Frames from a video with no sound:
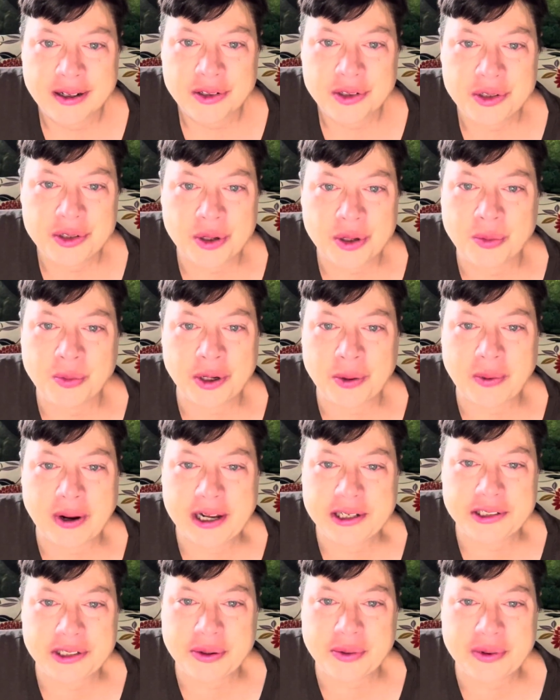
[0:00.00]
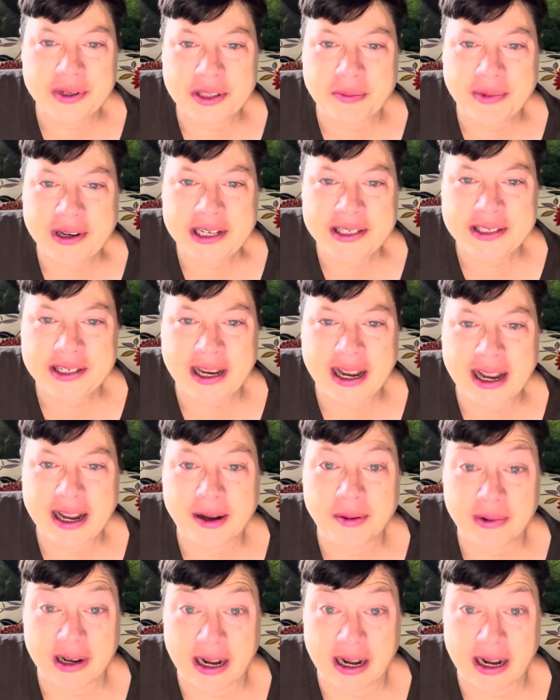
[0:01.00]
So what do I do in the meantime?